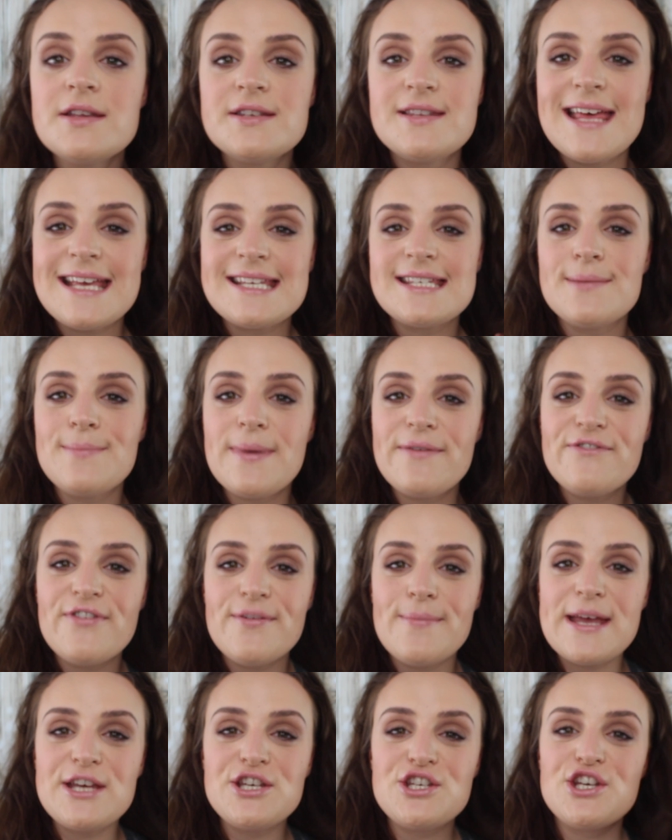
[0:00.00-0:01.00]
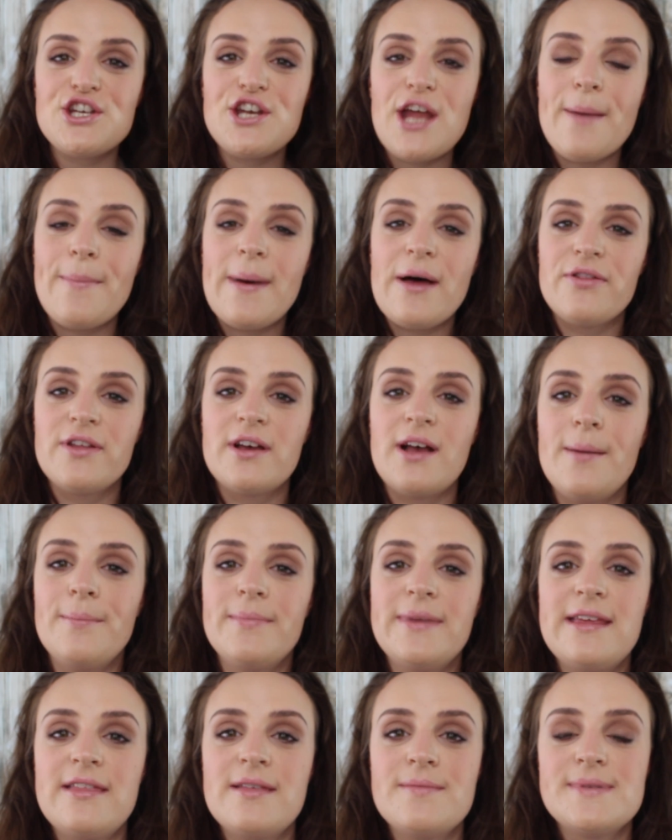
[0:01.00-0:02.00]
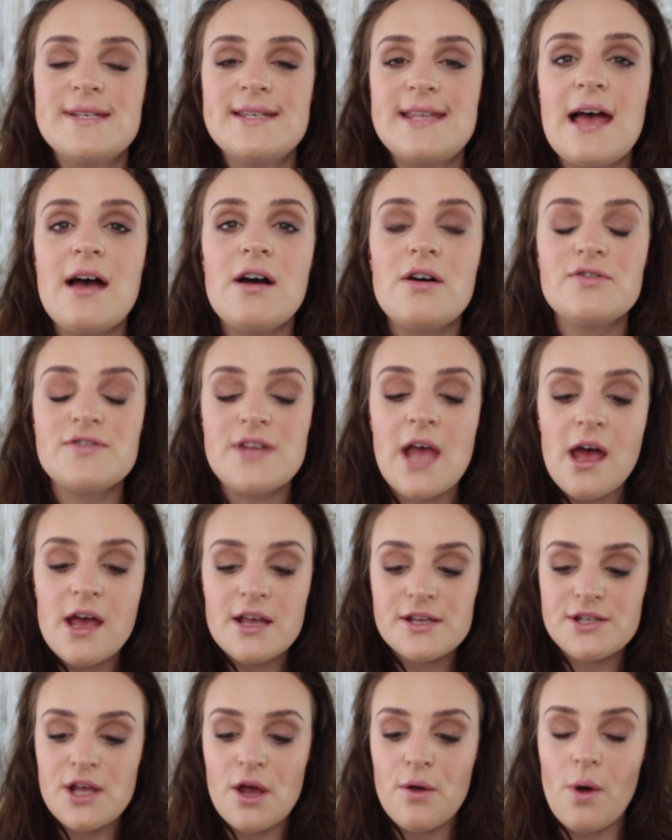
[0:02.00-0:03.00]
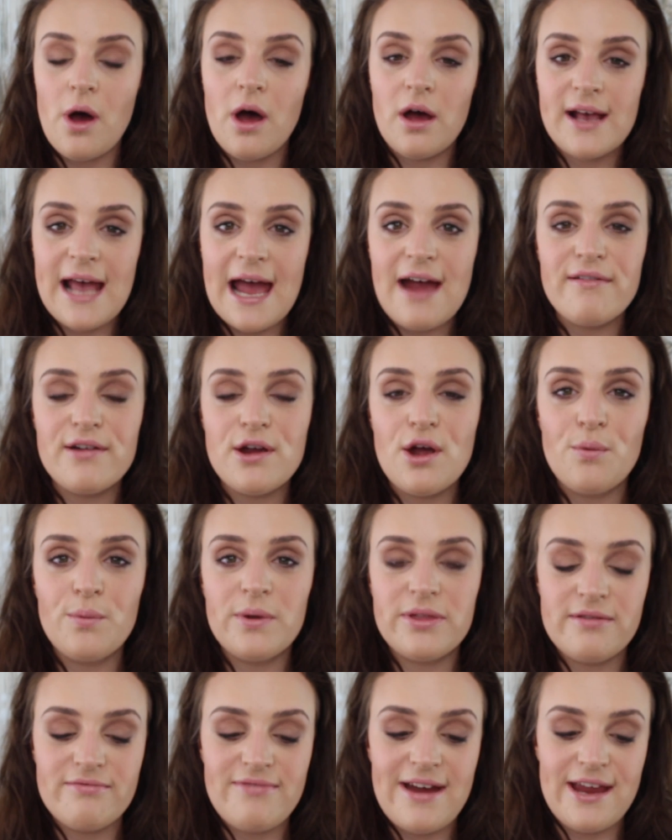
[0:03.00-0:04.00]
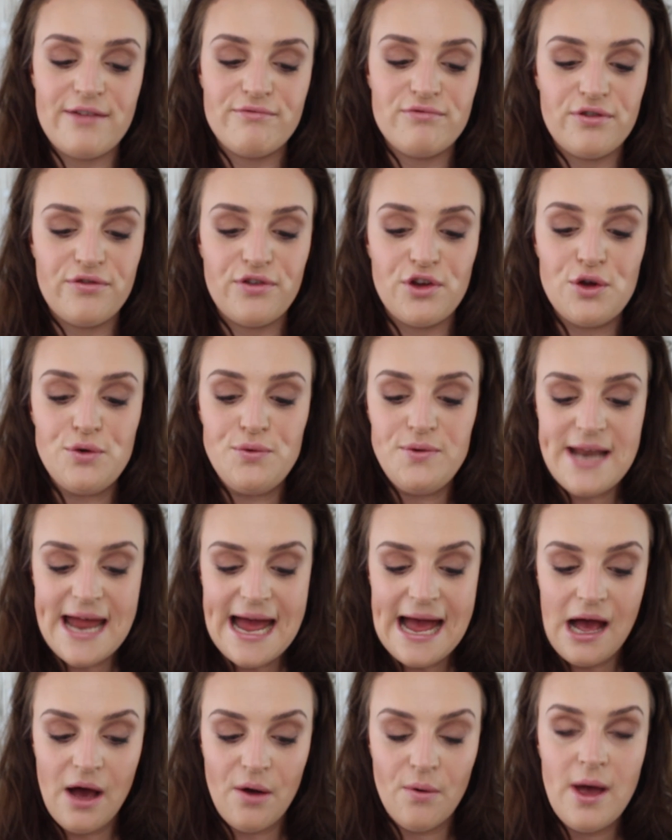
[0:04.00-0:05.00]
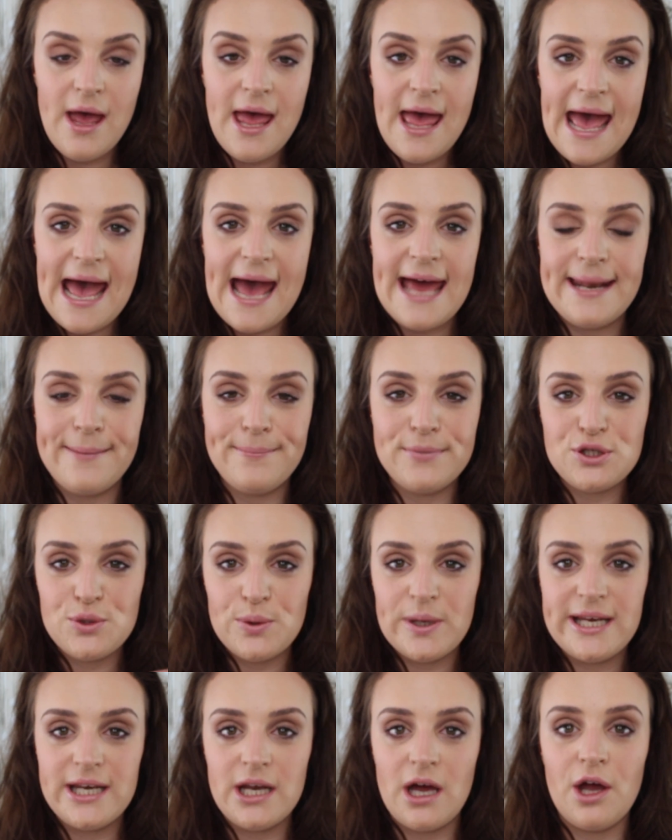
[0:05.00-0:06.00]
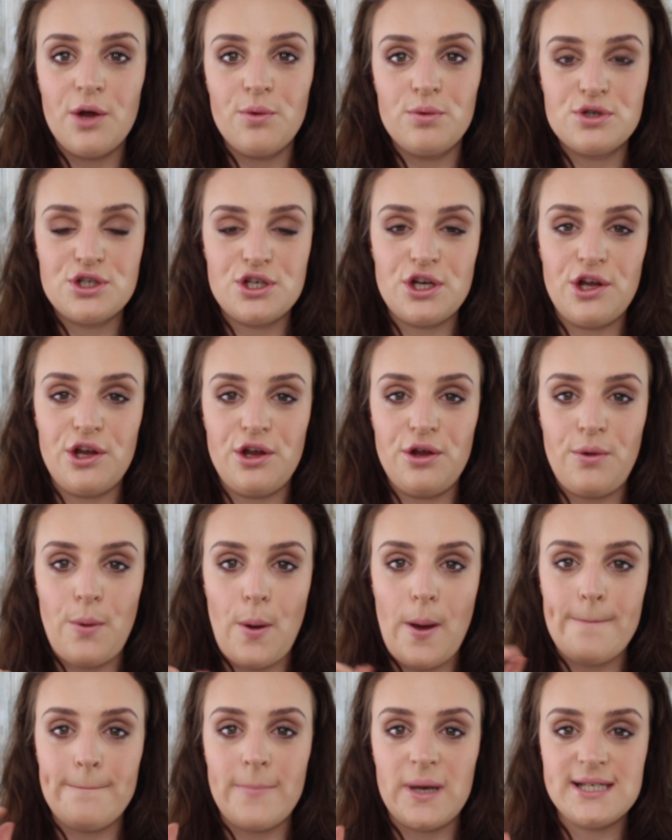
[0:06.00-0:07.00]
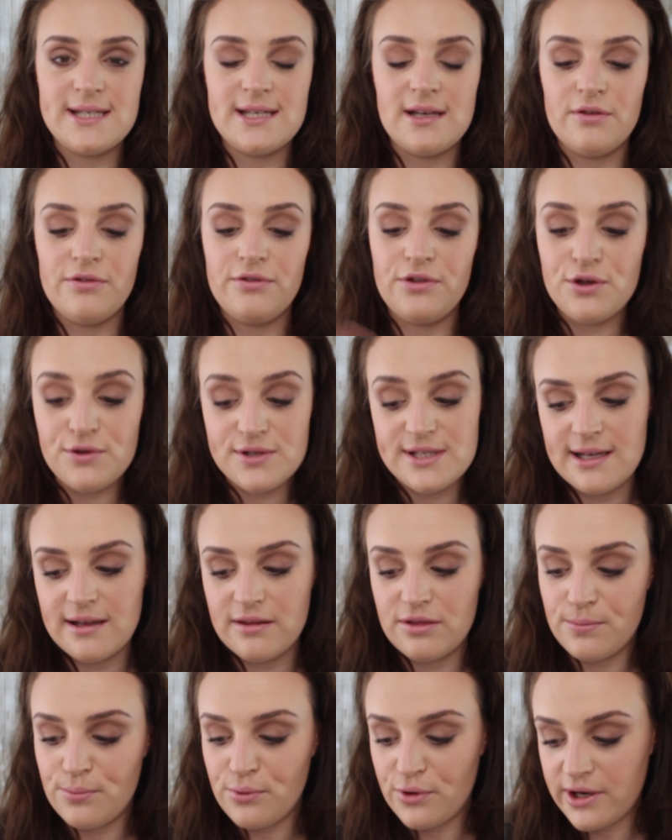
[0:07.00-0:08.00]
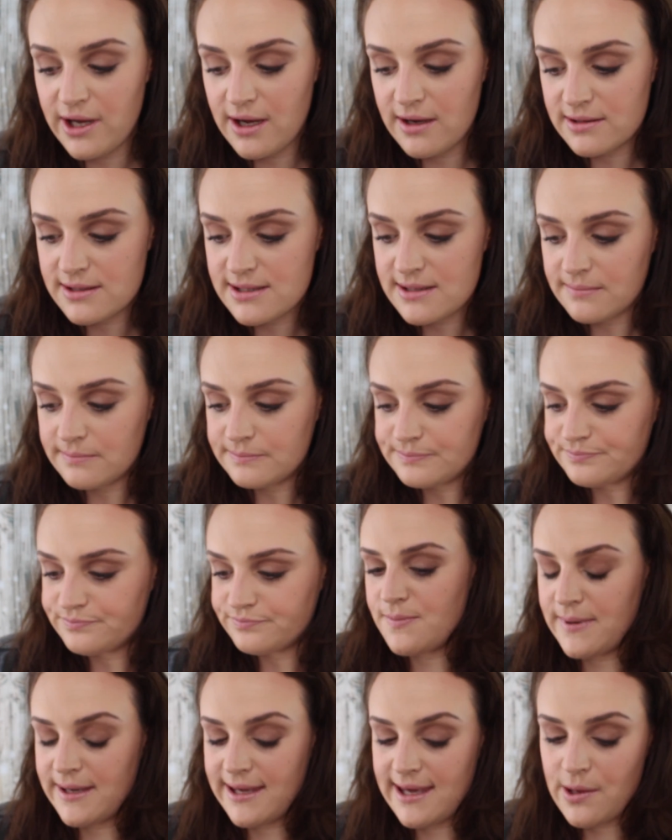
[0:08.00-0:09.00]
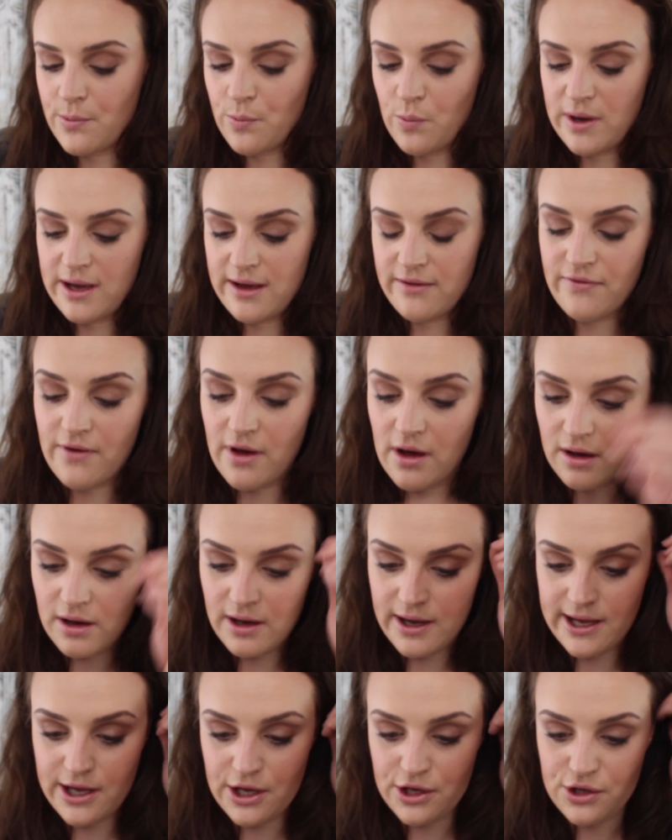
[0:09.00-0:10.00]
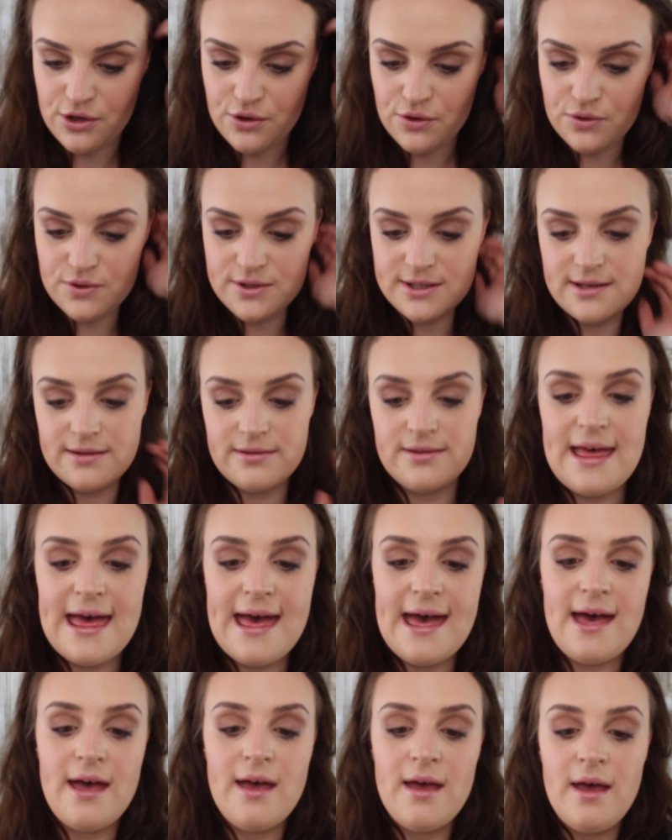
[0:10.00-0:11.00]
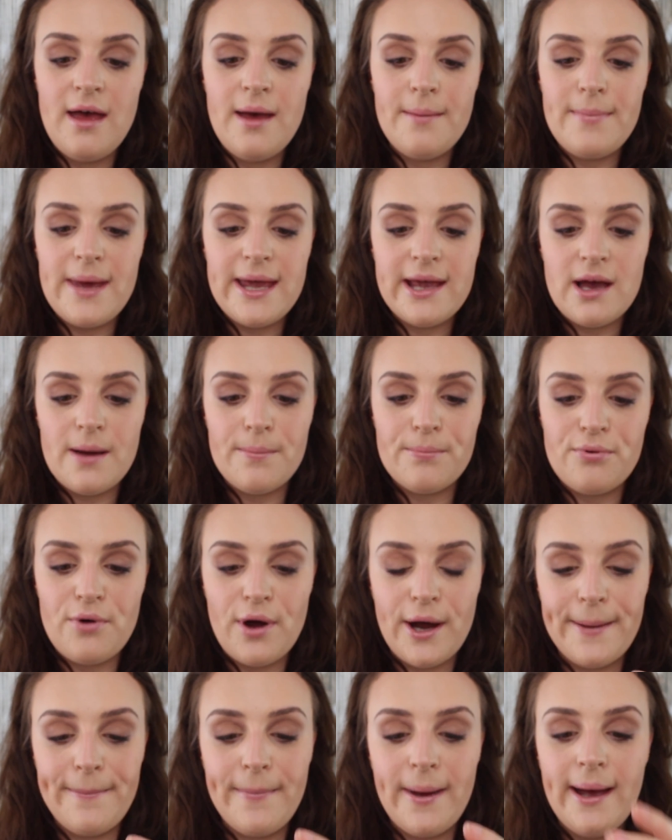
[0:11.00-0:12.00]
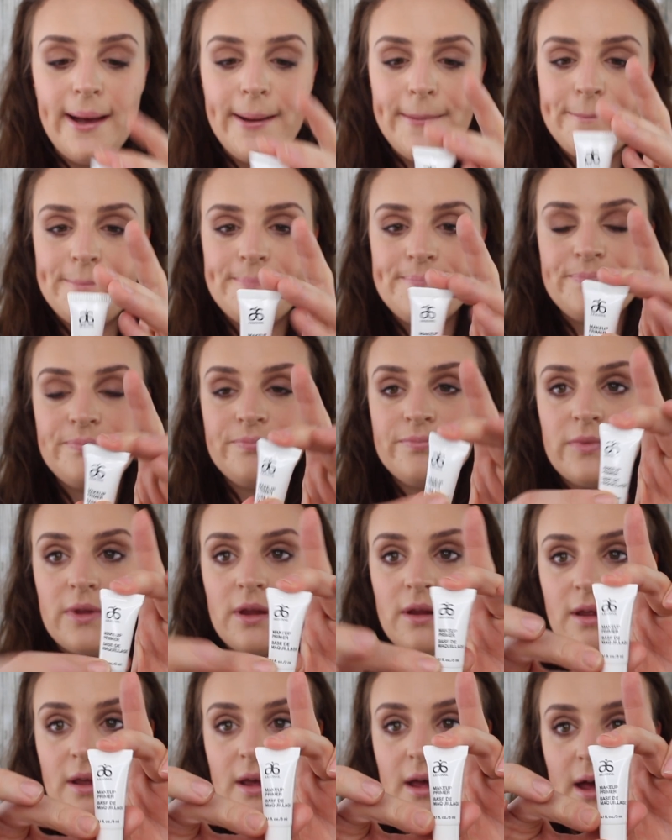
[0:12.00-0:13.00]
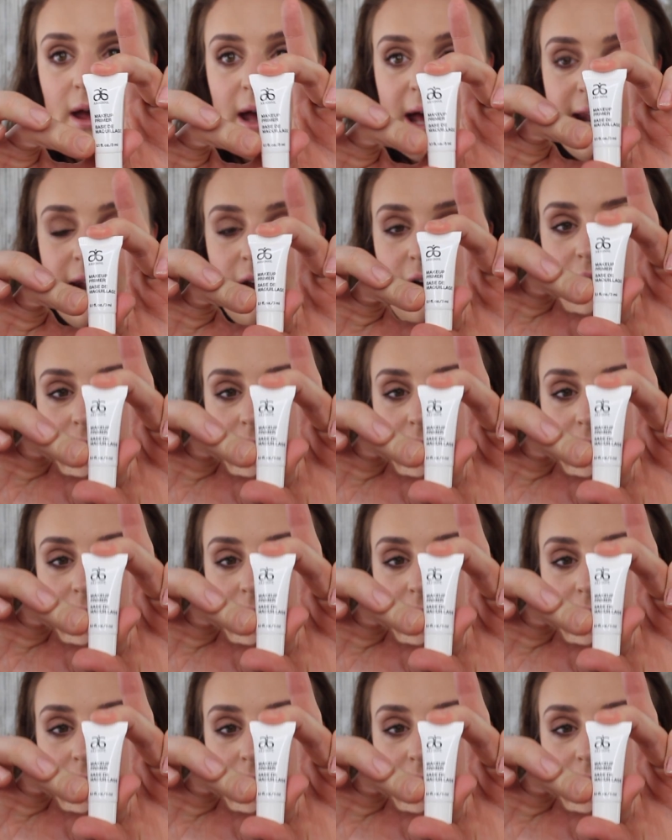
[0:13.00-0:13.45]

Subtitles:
So that's some information about the company themselves. So I'll carry on with the rate and review now, and in between I will show you myself using the products. To begin with, I used their makeup primer and